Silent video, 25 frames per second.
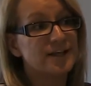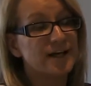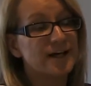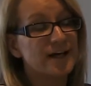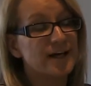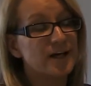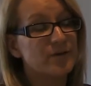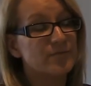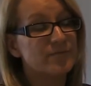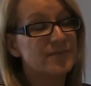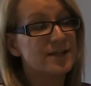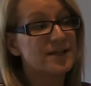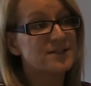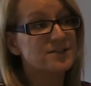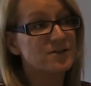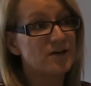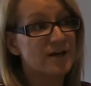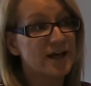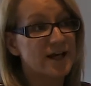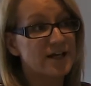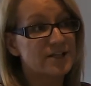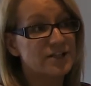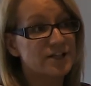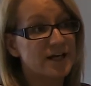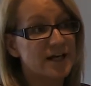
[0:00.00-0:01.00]
that's on
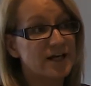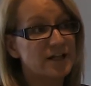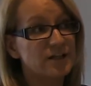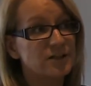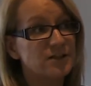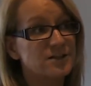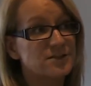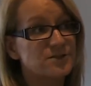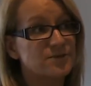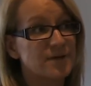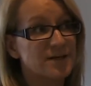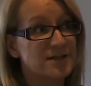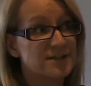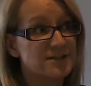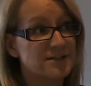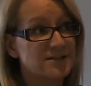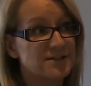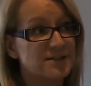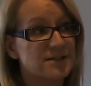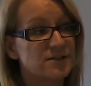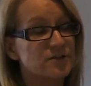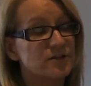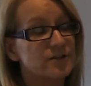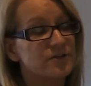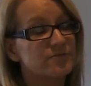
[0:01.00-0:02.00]
our channel, as well as
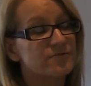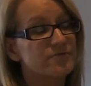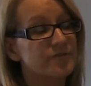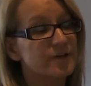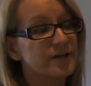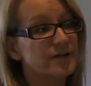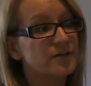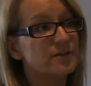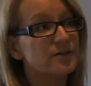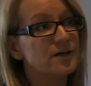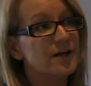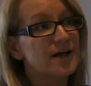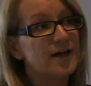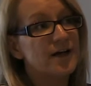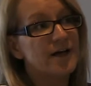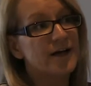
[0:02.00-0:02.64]
the look and feel.